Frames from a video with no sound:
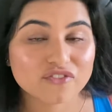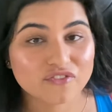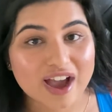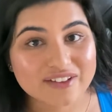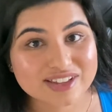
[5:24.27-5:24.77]

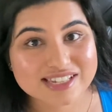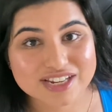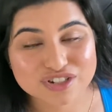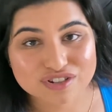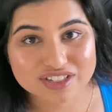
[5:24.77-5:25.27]
5
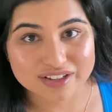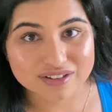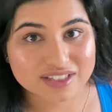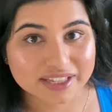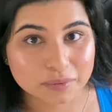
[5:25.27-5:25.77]
essential
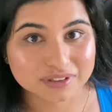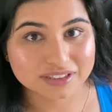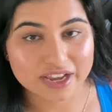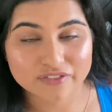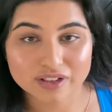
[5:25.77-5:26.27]
skills that you will
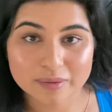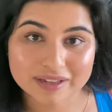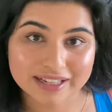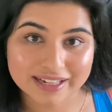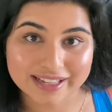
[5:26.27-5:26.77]
definitely be
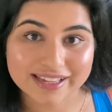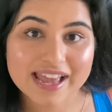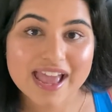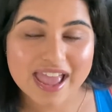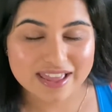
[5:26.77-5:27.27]

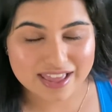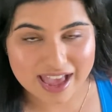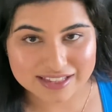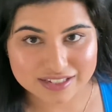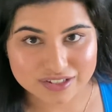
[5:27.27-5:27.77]
needing
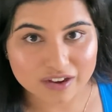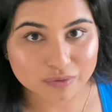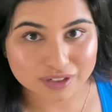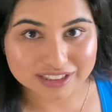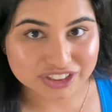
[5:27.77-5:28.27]
as a
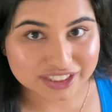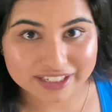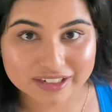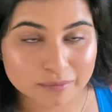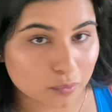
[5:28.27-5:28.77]
software
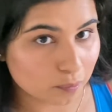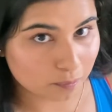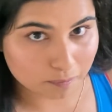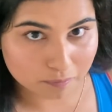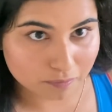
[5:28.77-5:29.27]
engineer,
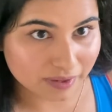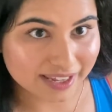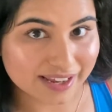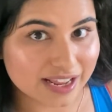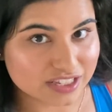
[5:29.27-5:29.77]
be
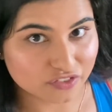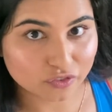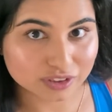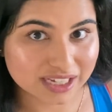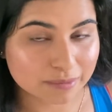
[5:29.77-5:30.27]
it as a
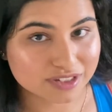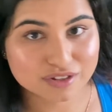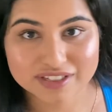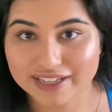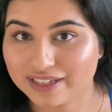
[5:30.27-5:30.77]
full-time
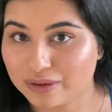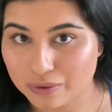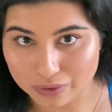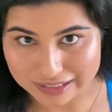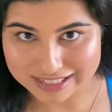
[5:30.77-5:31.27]
associate
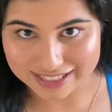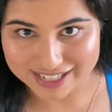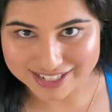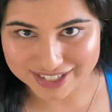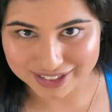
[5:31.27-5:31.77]
or as an
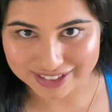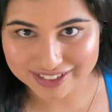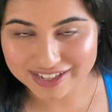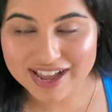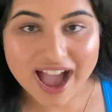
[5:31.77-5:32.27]

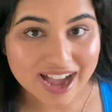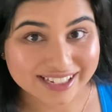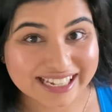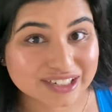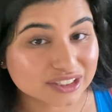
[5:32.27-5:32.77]
intern.
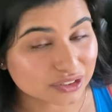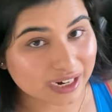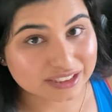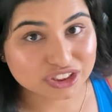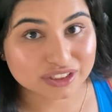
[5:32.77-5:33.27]
Again,
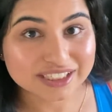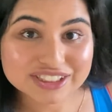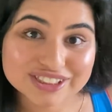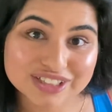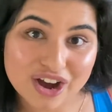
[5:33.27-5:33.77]

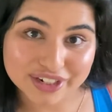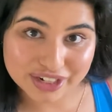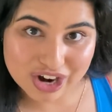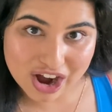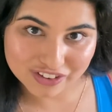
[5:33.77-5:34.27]
congratulations on
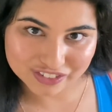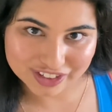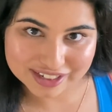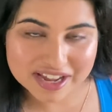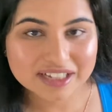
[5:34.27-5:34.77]
your
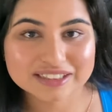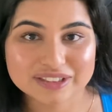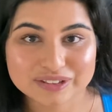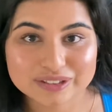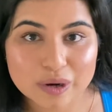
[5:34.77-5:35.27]
offer.
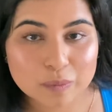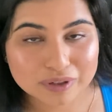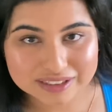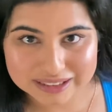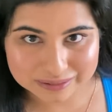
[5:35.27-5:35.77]
Don't
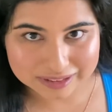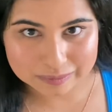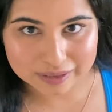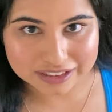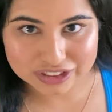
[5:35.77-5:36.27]
put too much
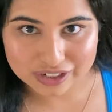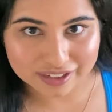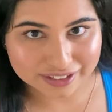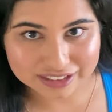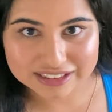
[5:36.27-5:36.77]
pressure
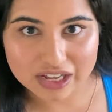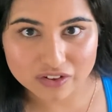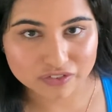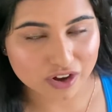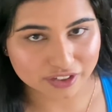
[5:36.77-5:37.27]
on
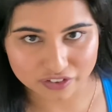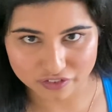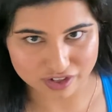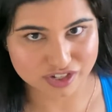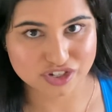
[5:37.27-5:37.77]
yourself on your
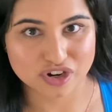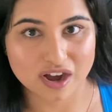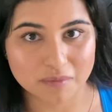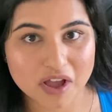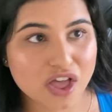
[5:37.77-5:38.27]
first
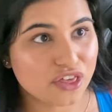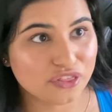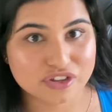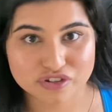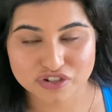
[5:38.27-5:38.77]
job.
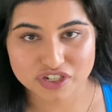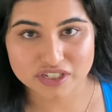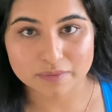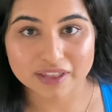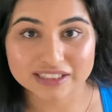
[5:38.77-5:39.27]
These are just
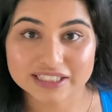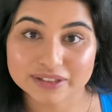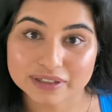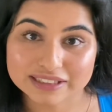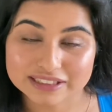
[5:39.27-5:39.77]
some things that you
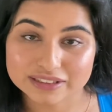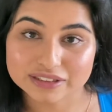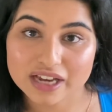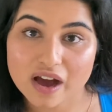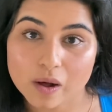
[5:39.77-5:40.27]
can do
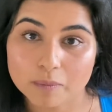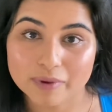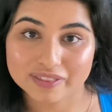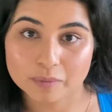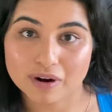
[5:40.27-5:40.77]
to help
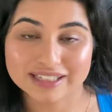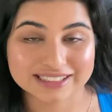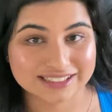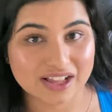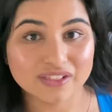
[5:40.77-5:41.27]
make the
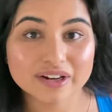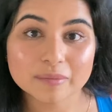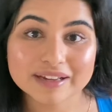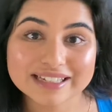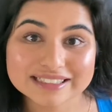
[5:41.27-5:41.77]
process a little
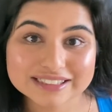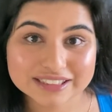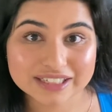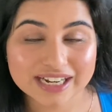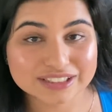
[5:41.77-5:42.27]
bit
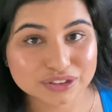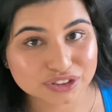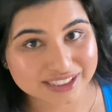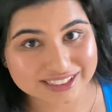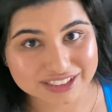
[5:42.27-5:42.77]
easier as you
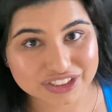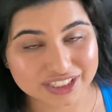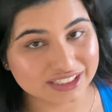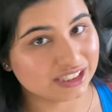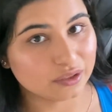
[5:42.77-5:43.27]
transition
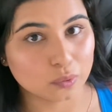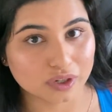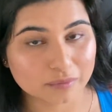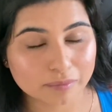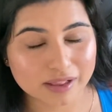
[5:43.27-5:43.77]
into the
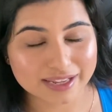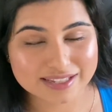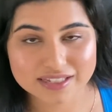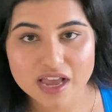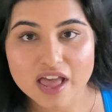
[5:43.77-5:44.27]
workplace.